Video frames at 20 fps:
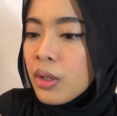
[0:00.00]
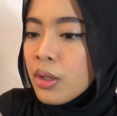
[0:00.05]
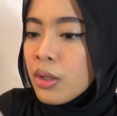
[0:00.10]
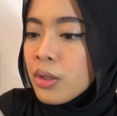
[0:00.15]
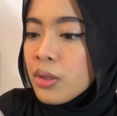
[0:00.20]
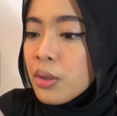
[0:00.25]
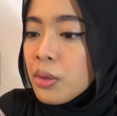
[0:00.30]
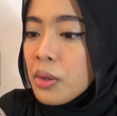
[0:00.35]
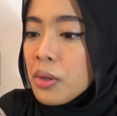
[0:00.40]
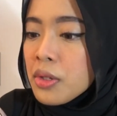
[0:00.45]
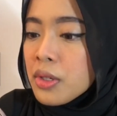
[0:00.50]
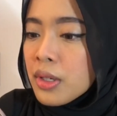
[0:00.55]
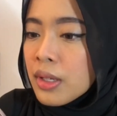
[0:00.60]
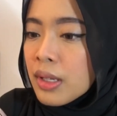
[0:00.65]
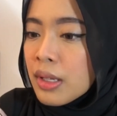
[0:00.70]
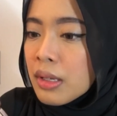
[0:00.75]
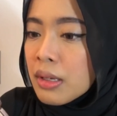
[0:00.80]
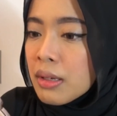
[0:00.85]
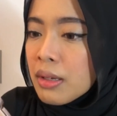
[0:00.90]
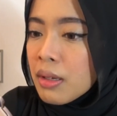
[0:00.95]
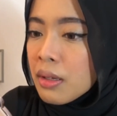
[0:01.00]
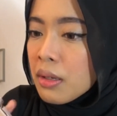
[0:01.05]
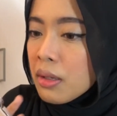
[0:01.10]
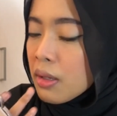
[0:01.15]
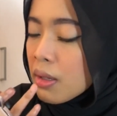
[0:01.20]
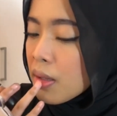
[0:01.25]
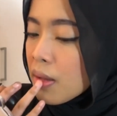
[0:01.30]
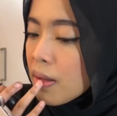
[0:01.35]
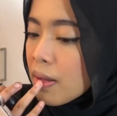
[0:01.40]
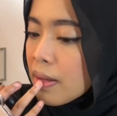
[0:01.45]
So usually
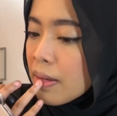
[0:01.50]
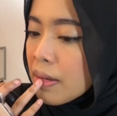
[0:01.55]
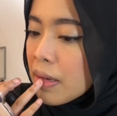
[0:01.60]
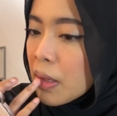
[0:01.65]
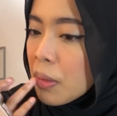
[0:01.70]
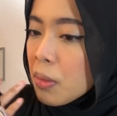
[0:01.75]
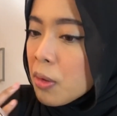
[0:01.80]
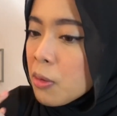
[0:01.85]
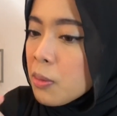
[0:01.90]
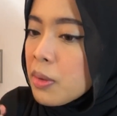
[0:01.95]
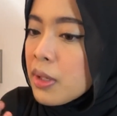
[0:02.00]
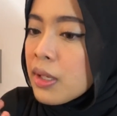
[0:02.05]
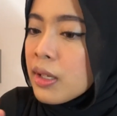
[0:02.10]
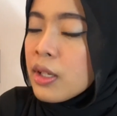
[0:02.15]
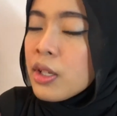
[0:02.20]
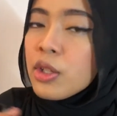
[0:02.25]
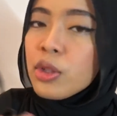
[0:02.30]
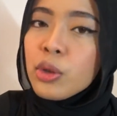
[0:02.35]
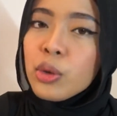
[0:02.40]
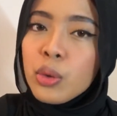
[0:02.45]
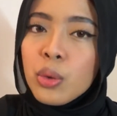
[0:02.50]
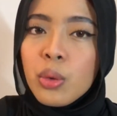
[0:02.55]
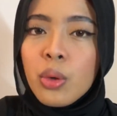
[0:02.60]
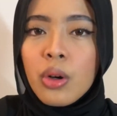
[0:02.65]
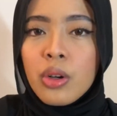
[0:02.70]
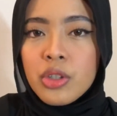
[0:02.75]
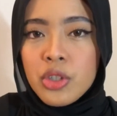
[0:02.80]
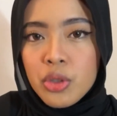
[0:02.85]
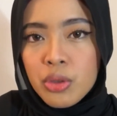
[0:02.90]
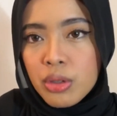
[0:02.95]
there will be 2 or
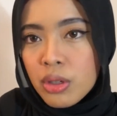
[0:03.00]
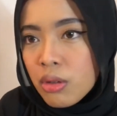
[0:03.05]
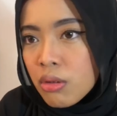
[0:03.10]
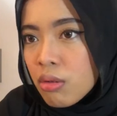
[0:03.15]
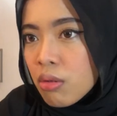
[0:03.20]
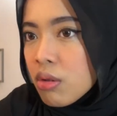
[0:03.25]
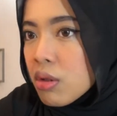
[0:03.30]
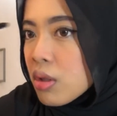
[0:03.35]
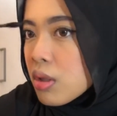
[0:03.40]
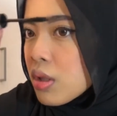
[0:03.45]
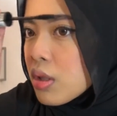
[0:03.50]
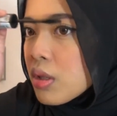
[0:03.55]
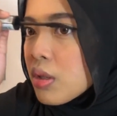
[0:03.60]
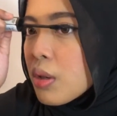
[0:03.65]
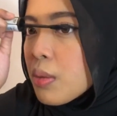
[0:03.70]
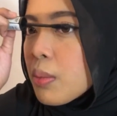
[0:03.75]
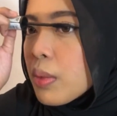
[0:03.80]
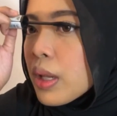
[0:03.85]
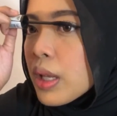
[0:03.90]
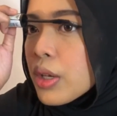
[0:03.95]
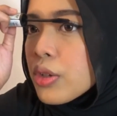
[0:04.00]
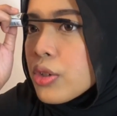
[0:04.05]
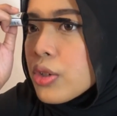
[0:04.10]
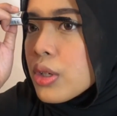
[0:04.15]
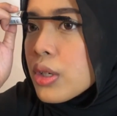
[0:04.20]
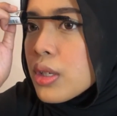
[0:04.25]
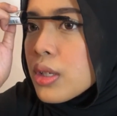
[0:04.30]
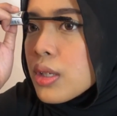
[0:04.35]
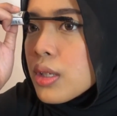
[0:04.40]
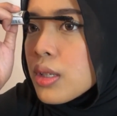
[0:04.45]
3 coats on my
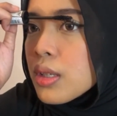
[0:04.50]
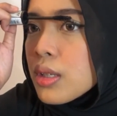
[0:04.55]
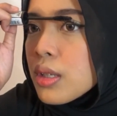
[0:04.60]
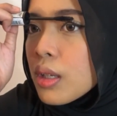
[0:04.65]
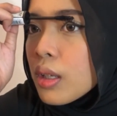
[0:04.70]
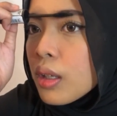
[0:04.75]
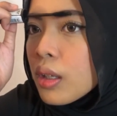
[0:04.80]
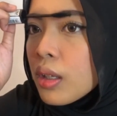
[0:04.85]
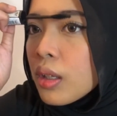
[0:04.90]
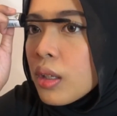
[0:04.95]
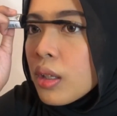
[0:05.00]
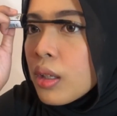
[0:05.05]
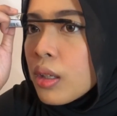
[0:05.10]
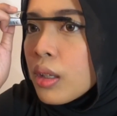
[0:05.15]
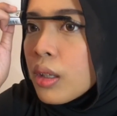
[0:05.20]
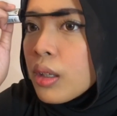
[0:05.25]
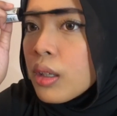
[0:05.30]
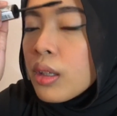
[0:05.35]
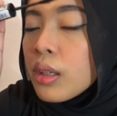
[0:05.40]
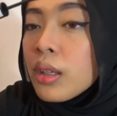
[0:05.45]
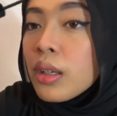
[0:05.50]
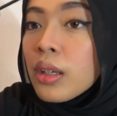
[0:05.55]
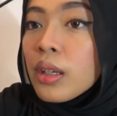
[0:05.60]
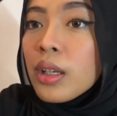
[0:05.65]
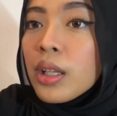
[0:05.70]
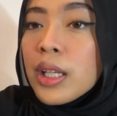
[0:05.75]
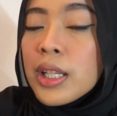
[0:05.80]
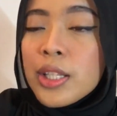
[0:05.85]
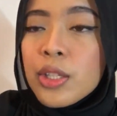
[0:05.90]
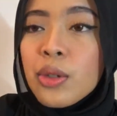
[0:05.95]
lashes,
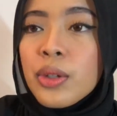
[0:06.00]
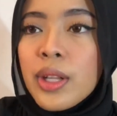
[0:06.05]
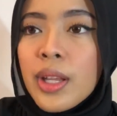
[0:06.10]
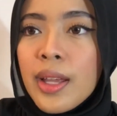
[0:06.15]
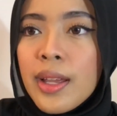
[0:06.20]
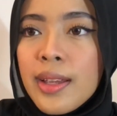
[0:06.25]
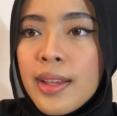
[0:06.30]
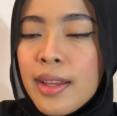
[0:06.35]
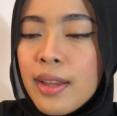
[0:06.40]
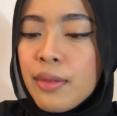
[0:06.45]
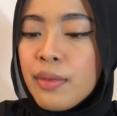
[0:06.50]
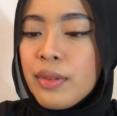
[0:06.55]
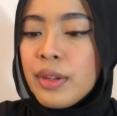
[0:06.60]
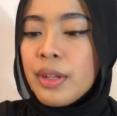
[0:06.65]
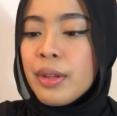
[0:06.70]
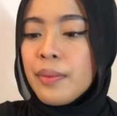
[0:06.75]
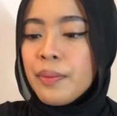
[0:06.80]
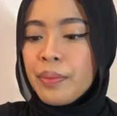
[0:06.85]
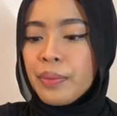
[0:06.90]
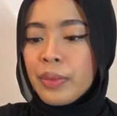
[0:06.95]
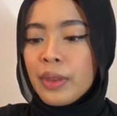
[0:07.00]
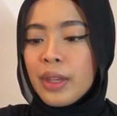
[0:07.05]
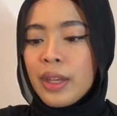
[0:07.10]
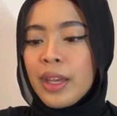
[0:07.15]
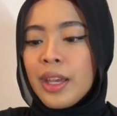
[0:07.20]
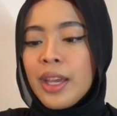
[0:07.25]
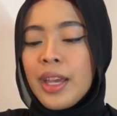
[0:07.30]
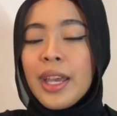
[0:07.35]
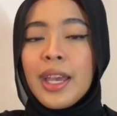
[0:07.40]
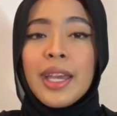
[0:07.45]
and it's not that heavy.
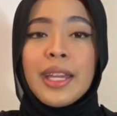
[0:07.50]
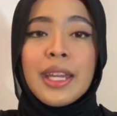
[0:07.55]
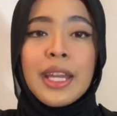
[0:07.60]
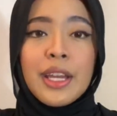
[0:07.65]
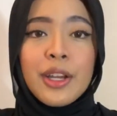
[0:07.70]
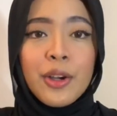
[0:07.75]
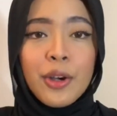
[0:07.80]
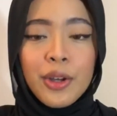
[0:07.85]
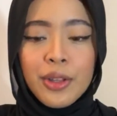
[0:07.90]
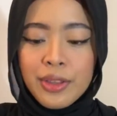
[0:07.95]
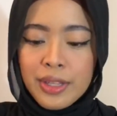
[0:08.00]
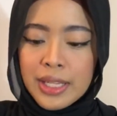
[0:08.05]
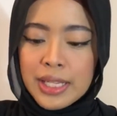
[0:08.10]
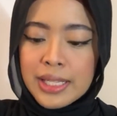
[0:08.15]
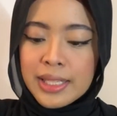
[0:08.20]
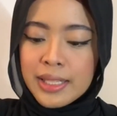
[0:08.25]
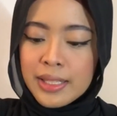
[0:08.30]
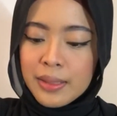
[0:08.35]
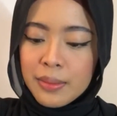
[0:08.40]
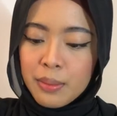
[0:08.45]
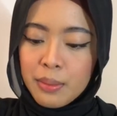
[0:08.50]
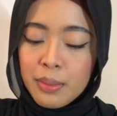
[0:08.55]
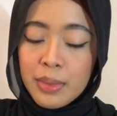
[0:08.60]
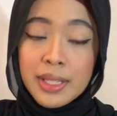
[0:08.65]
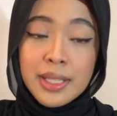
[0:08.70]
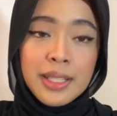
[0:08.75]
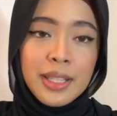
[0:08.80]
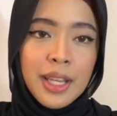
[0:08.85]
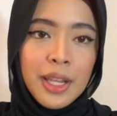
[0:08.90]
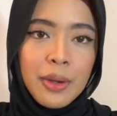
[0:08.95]
And I got this
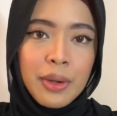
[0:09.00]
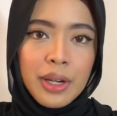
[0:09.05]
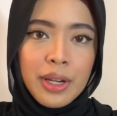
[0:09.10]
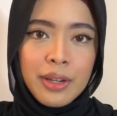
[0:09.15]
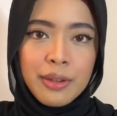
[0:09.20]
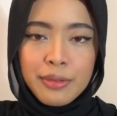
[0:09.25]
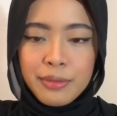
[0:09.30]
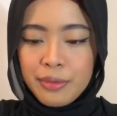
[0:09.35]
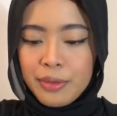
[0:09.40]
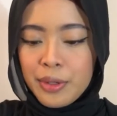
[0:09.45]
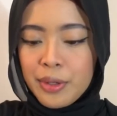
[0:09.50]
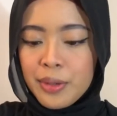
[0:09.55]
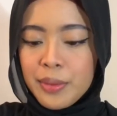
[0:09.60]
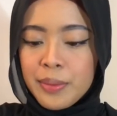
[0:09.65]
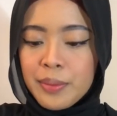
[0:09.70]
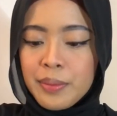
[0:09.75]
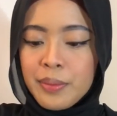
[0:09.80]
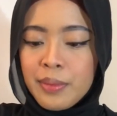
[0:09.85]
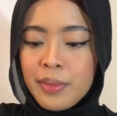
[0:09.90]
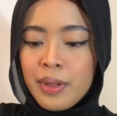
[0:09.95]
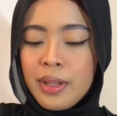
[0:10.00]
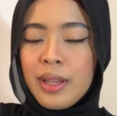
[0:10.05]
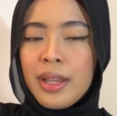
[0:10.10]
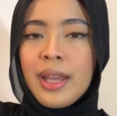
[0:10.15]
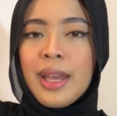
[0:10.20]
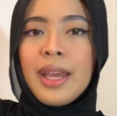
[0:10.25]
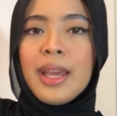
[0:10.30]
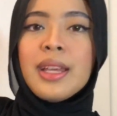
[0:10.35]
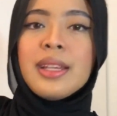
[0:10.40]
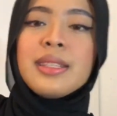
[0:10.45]
mascara from
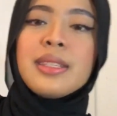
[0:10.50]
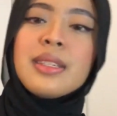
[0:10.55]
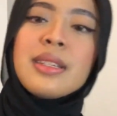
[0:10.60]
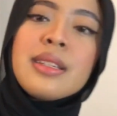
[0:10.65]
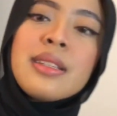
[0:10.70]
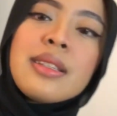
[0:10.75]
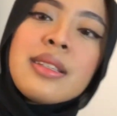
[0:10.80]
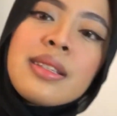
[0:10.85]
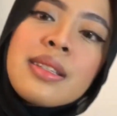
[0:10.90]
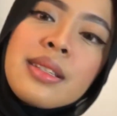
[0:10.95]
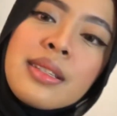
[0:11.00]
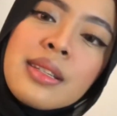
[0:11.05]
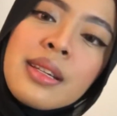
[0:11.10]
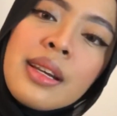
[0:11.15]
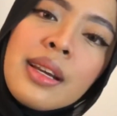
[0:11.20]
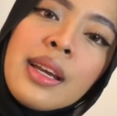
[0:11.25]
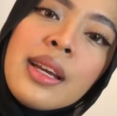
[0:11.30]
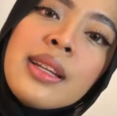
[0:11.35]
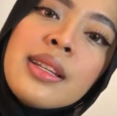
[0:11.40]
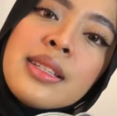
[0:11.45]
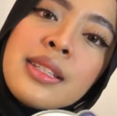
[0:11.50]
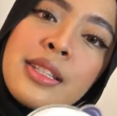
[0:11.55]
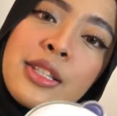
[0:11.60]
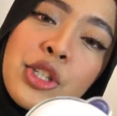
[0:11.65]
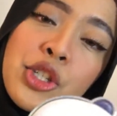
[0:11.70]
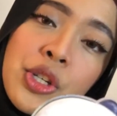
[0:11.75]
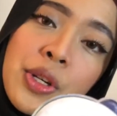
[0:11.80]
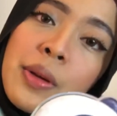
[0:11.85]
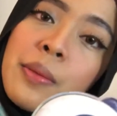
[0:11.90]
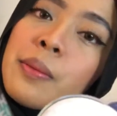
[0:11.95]
Essence, and it's
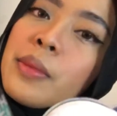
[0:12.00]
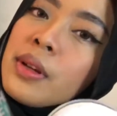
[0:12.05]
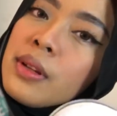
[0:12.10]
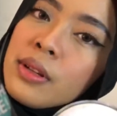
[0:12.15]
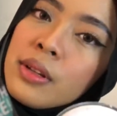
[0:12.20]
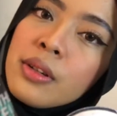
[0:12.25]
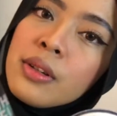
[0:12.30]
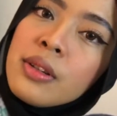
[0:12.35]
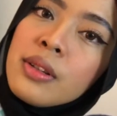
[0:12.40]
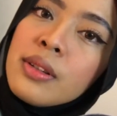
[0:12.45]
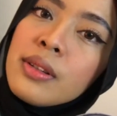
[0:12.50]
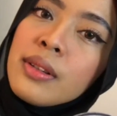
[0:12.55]
cheap and good.